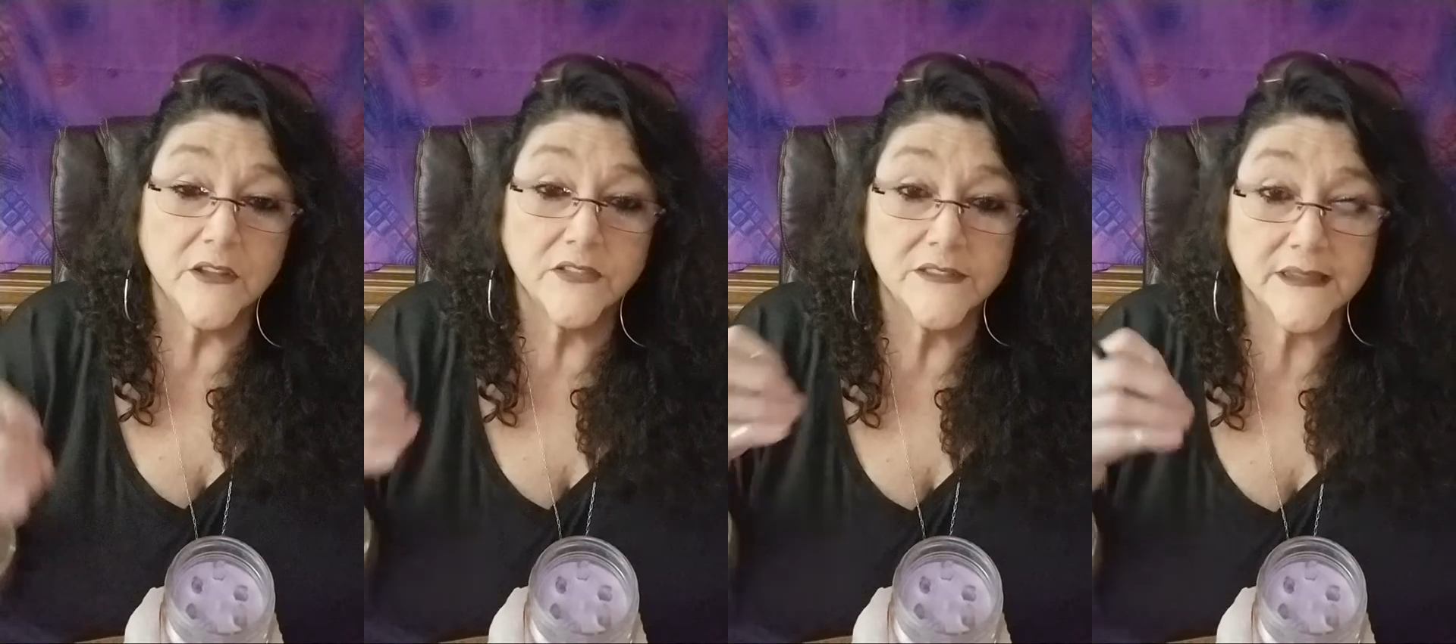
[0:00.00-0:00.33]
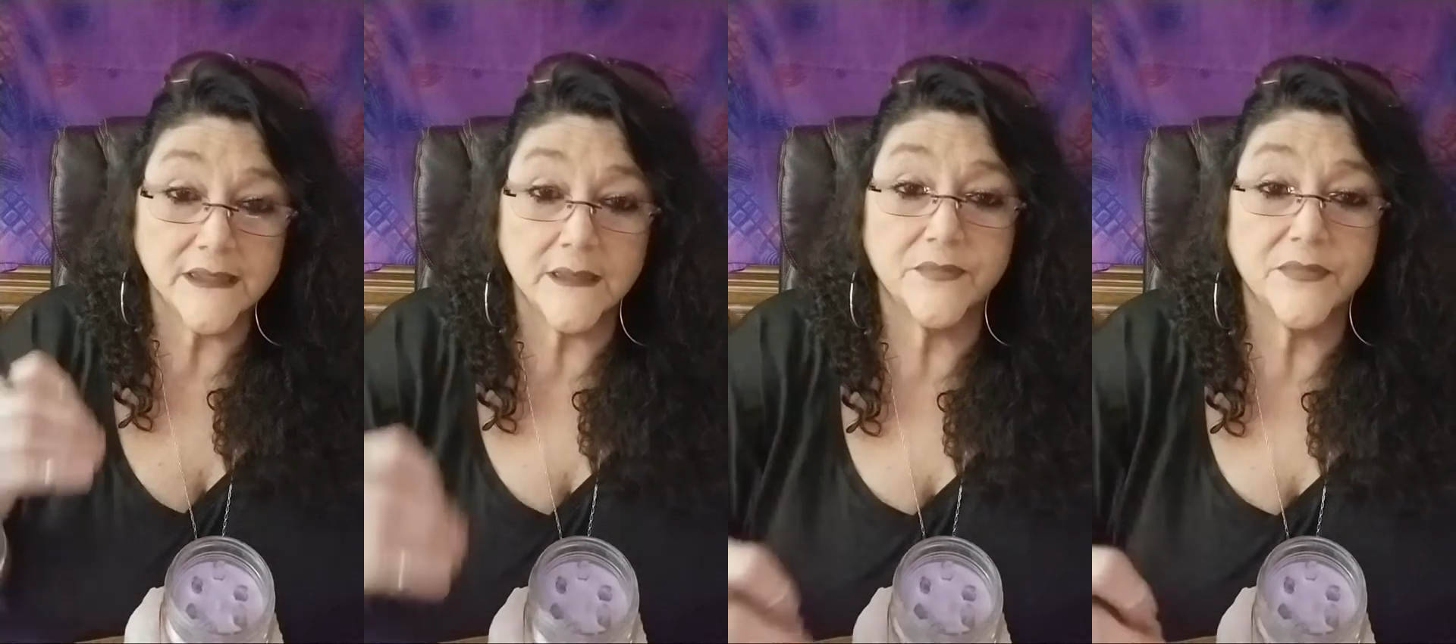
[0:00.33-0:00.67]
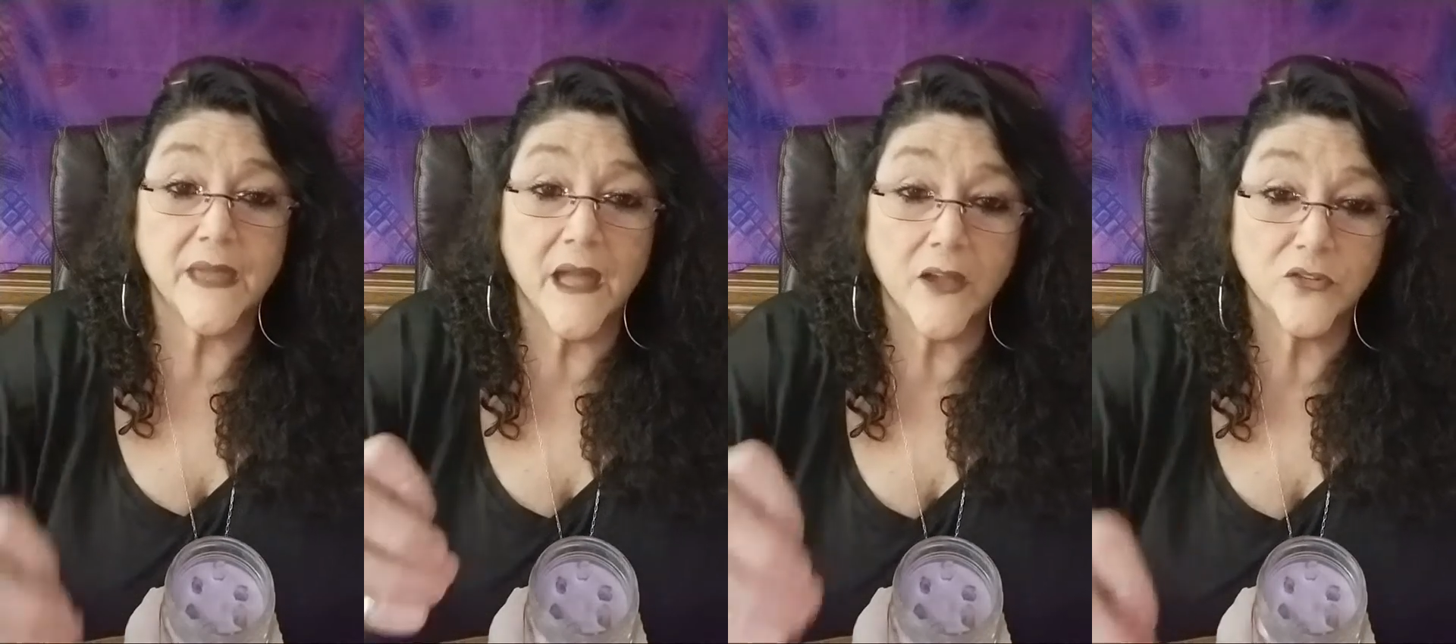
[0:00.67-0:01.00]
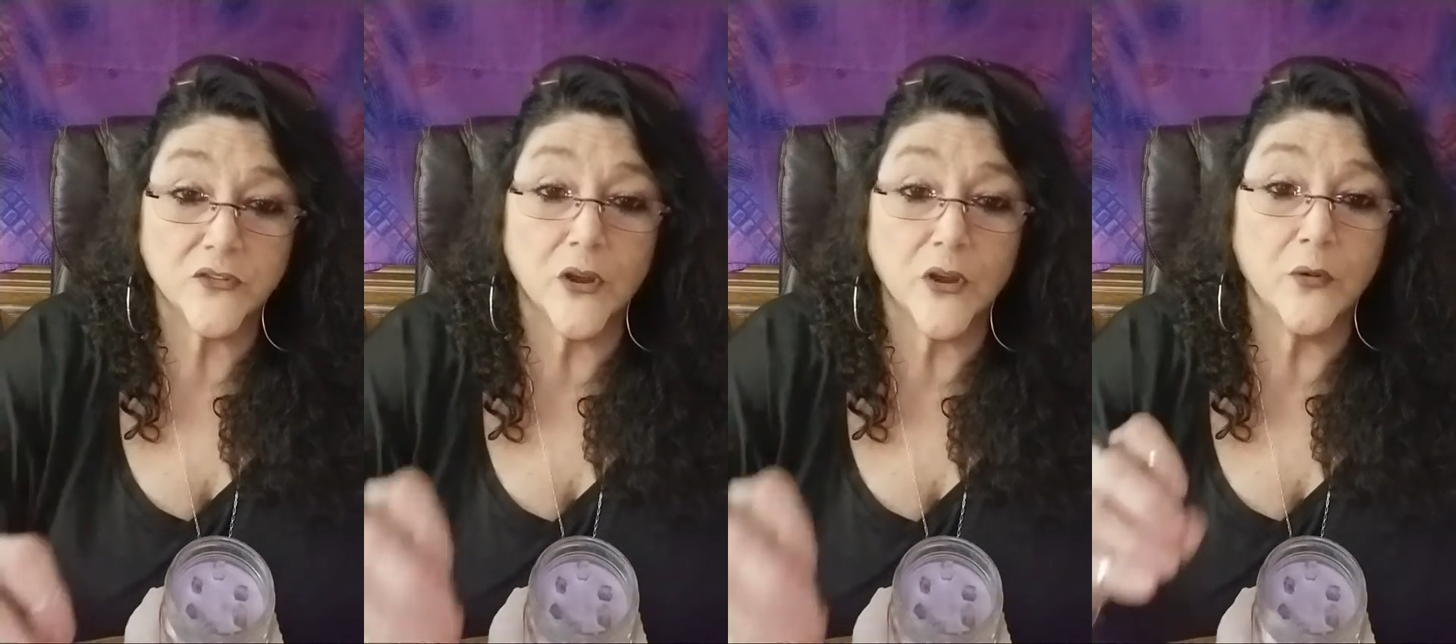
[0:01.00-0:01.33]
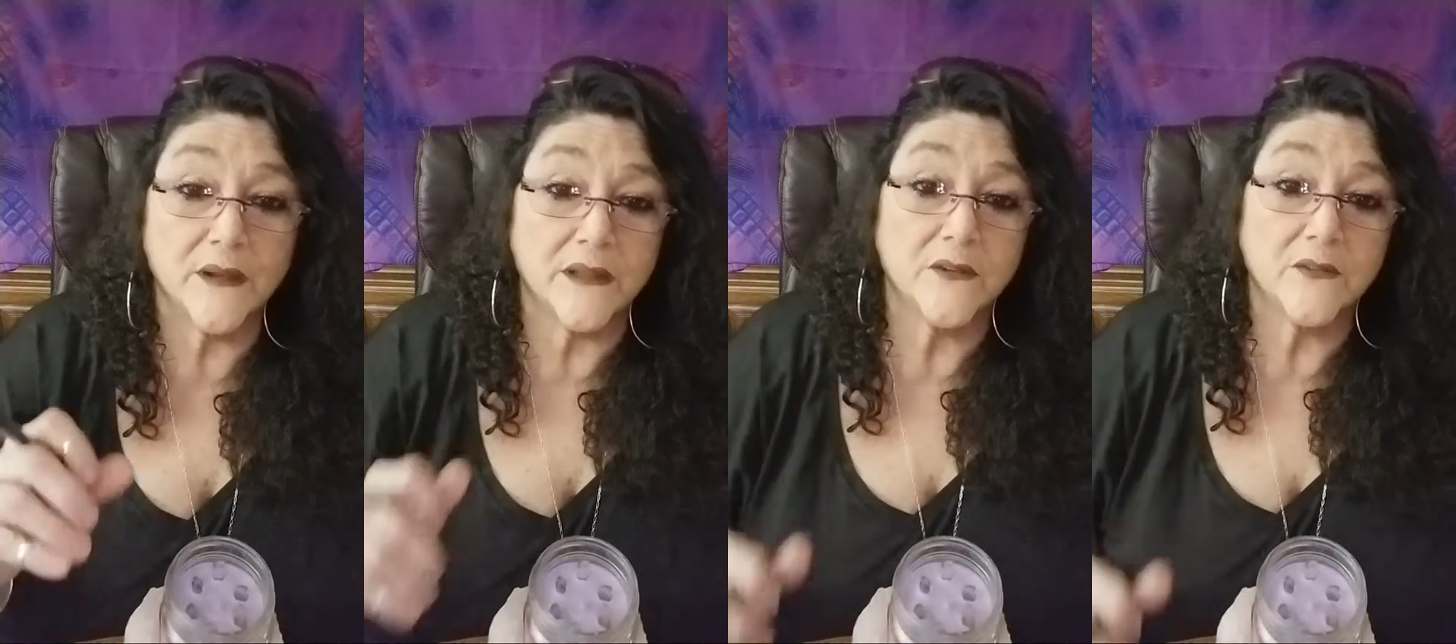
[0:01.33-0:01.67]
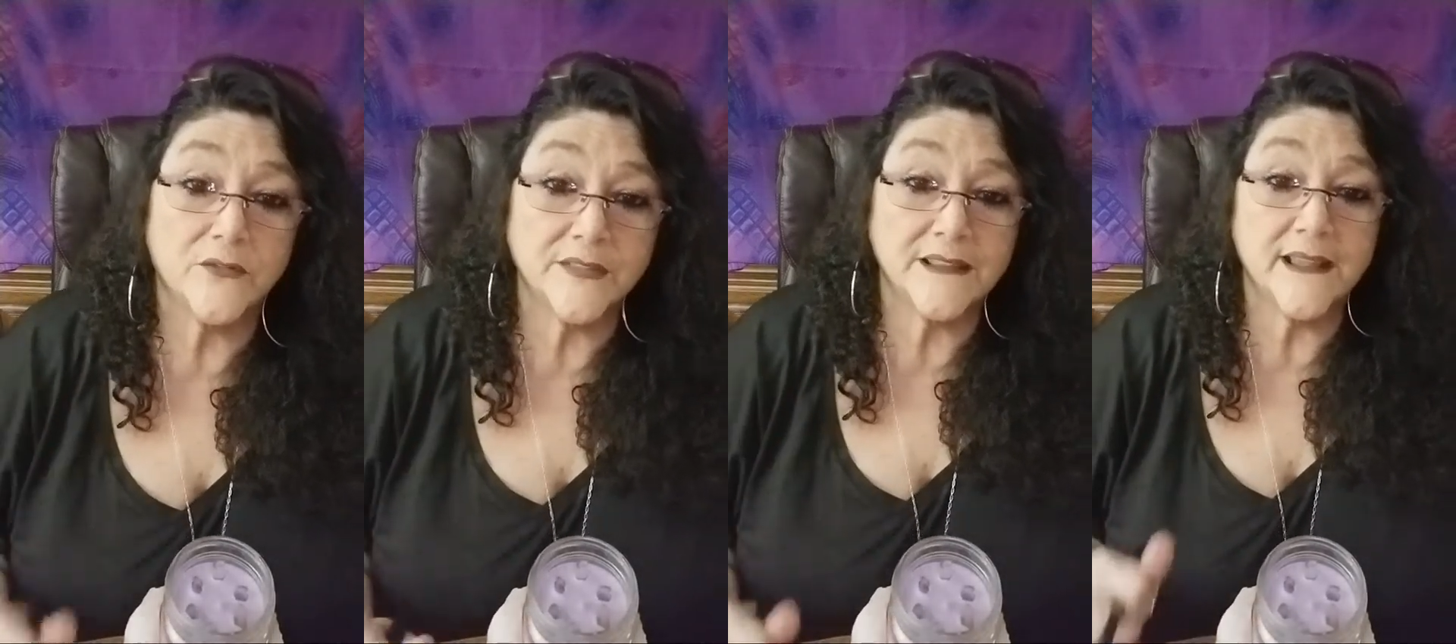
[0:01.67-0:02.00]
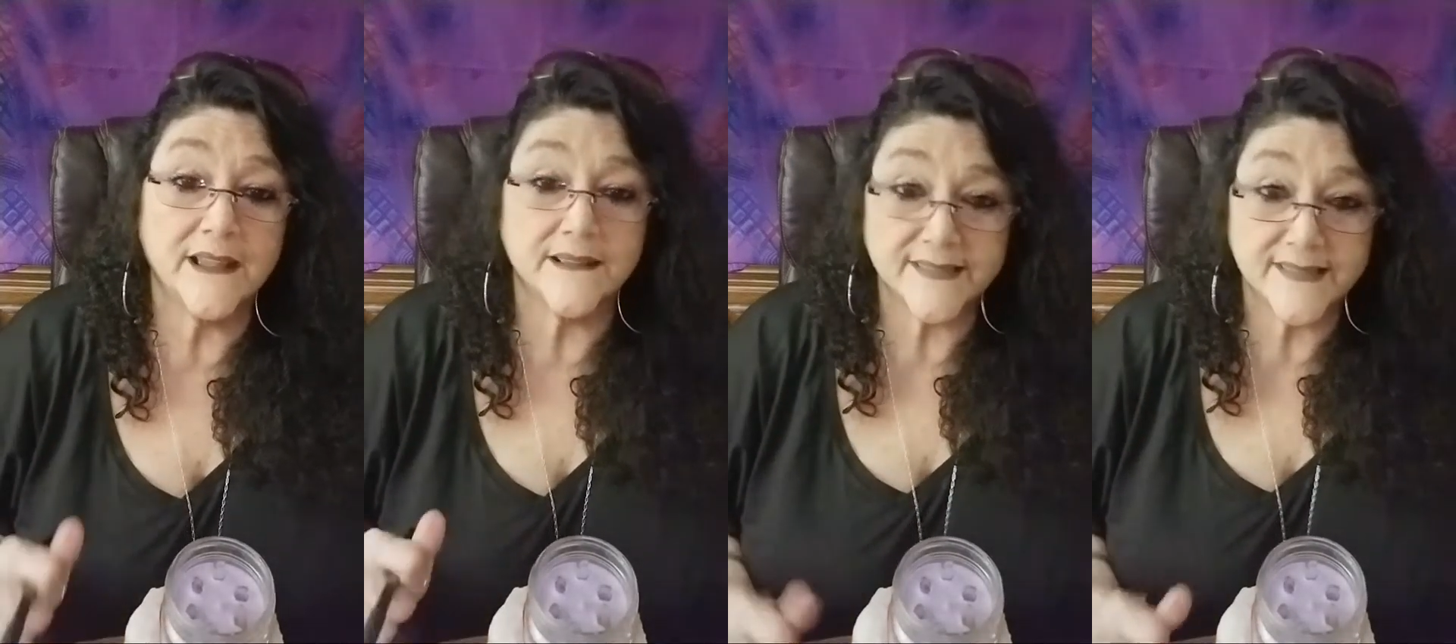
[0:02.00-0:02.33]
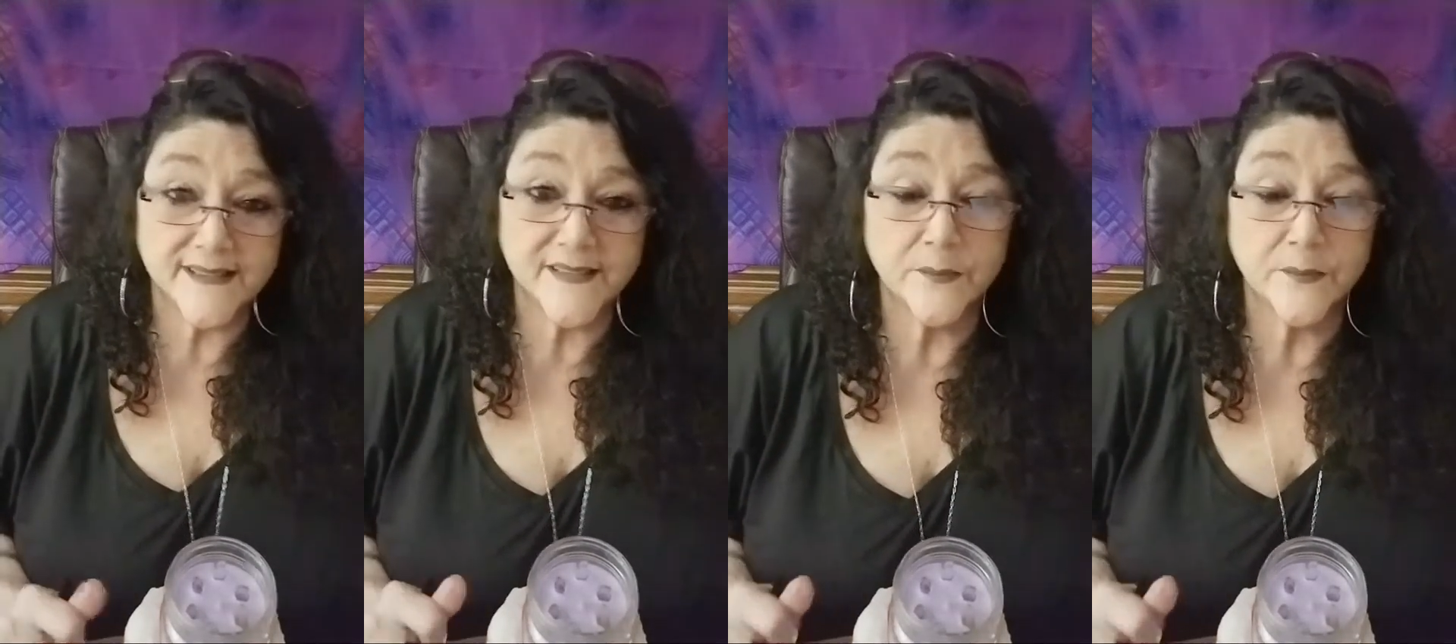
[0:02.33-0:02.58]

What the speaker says: to keep the house going for the next 6